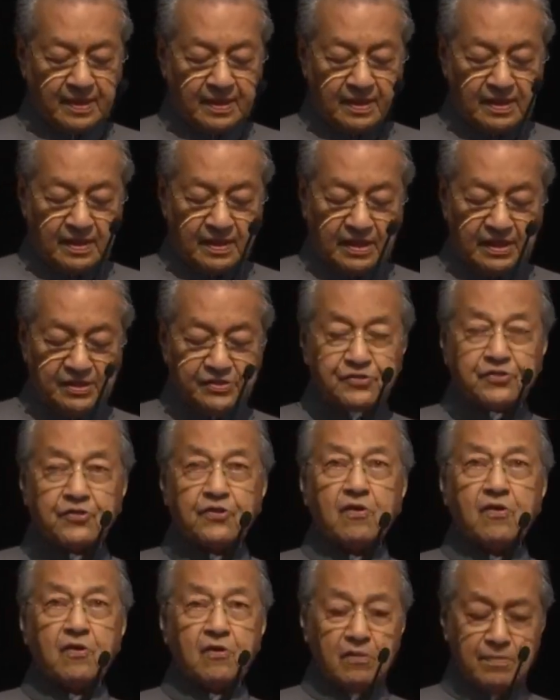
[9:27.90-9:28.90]
A
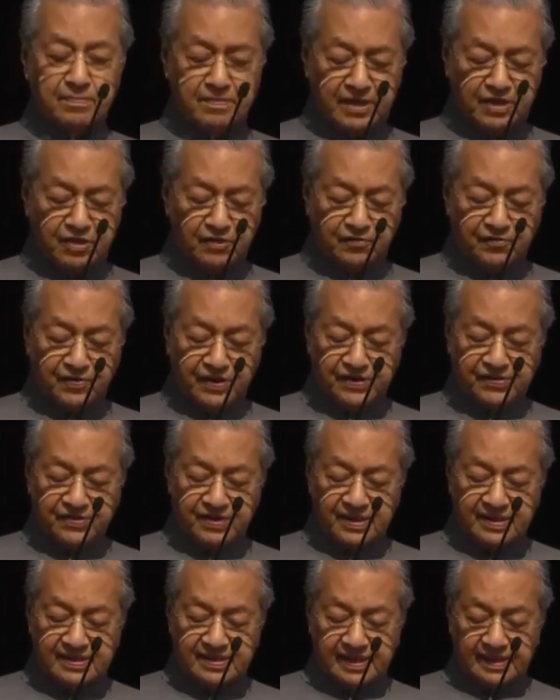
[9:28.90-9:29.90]
strong
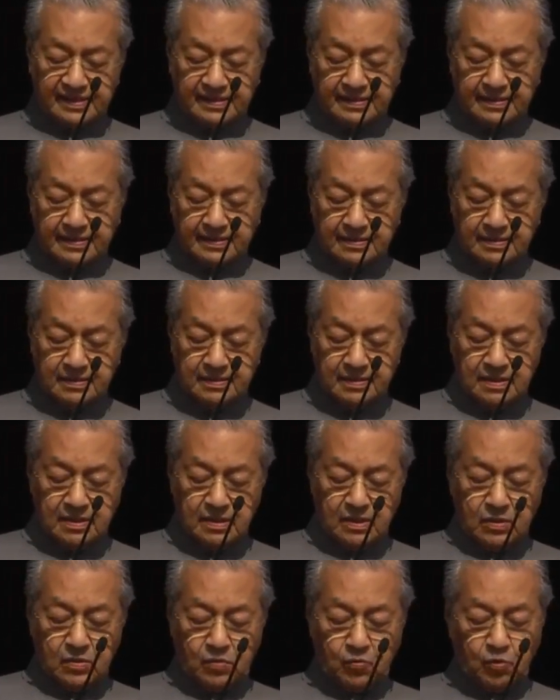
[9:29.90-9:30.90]
manufacturing sector
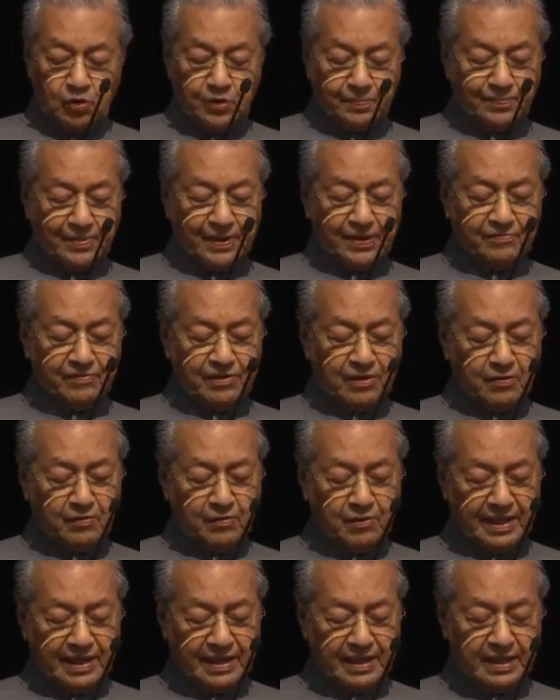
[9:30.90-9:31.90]
would pave the
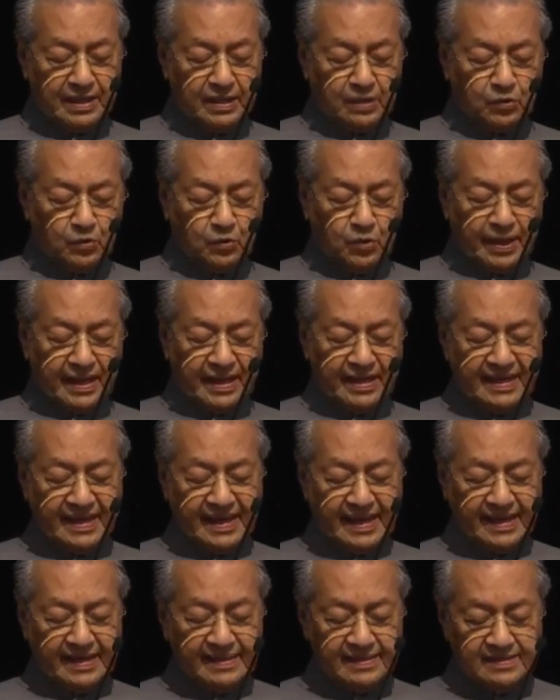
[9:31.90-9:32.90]
way to
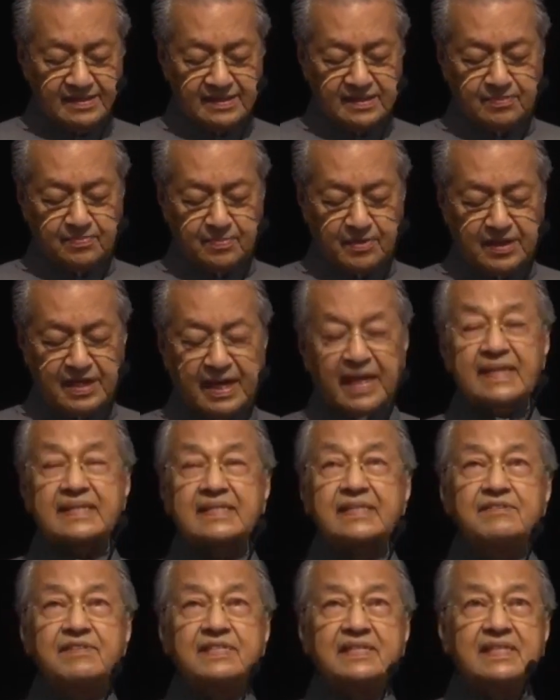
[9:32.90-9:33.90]
enhance
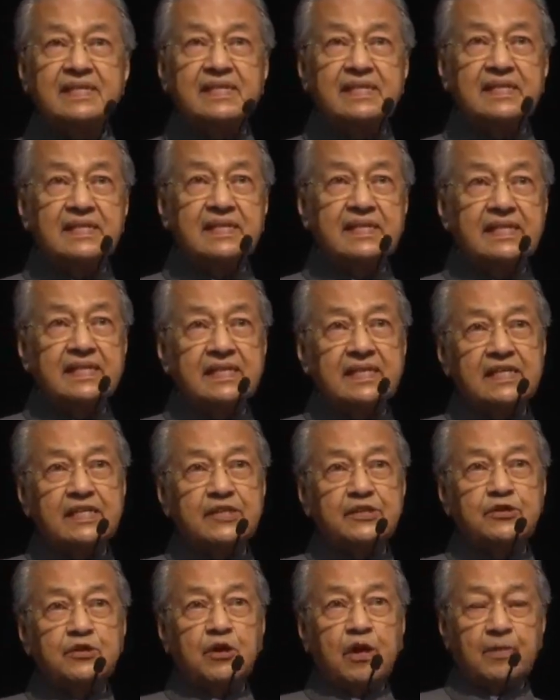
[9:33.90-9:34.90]
productivity,
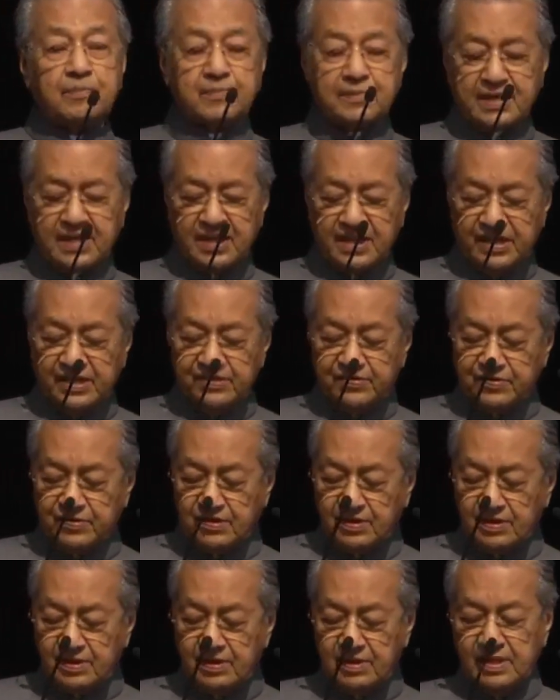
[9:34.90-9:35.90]
job
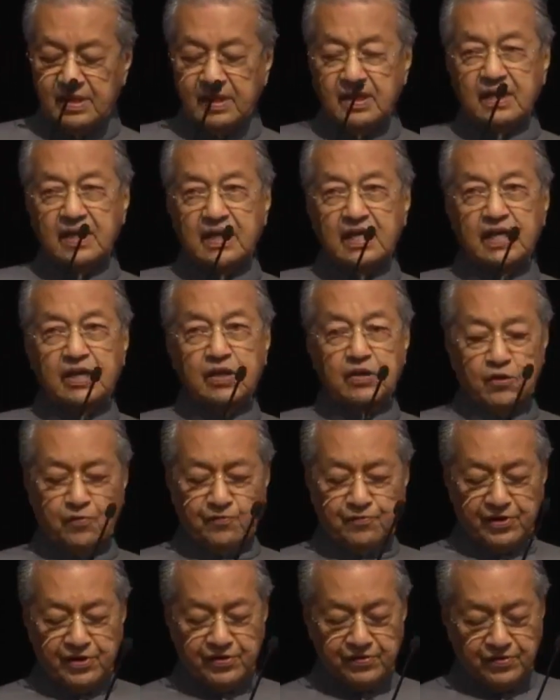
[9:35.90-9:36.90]
creation,
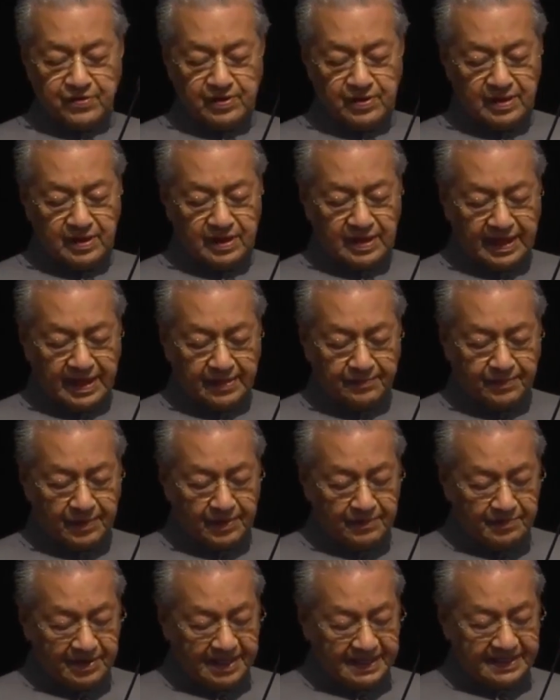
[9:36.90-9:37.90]
innovation
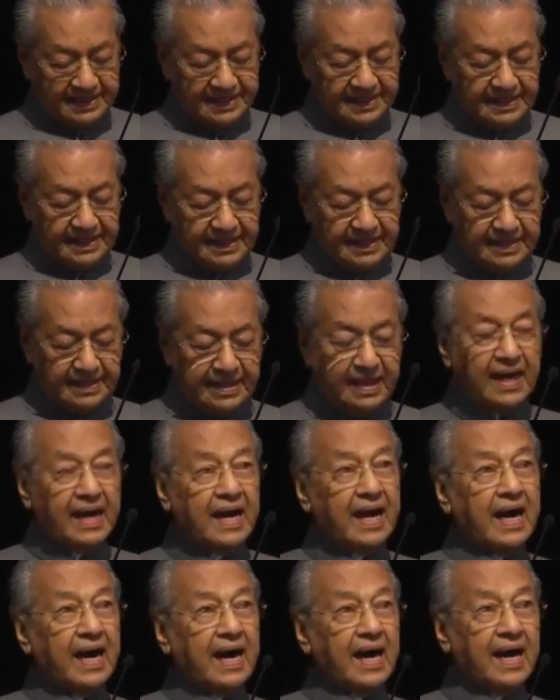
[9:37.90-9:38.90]
capability,
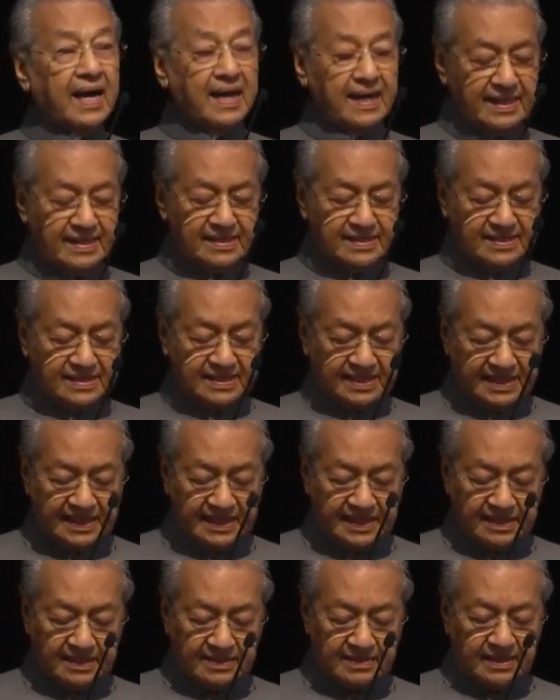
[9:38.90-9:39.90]

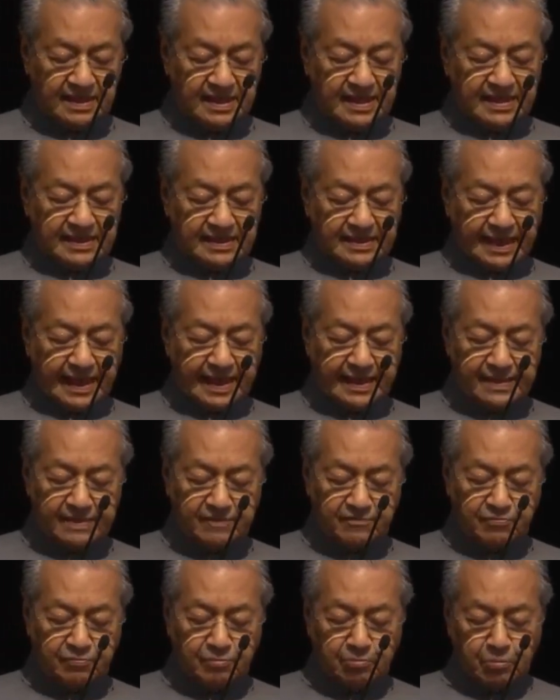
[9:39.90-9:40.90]
high-skilled
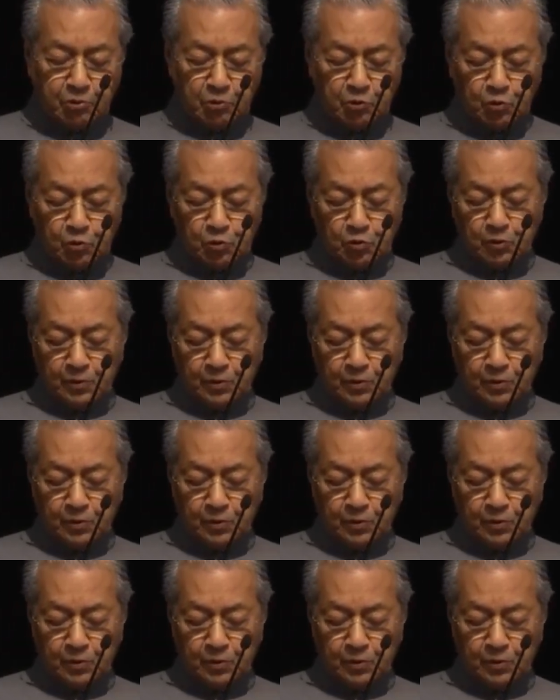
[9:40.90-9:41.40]
talent pool,